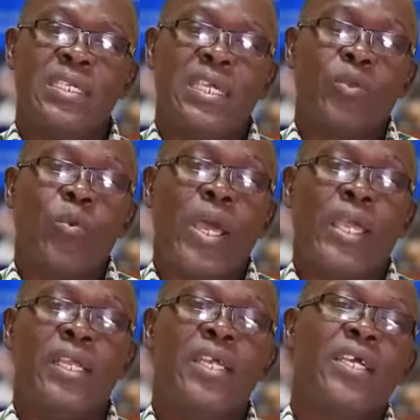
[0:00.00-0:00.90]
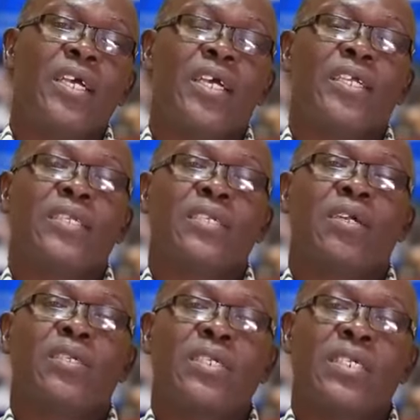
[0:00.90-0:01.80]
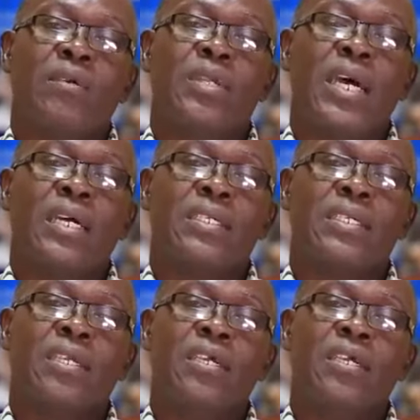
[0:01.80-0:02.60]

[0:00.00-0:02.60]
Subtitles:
And that's why it is now described as,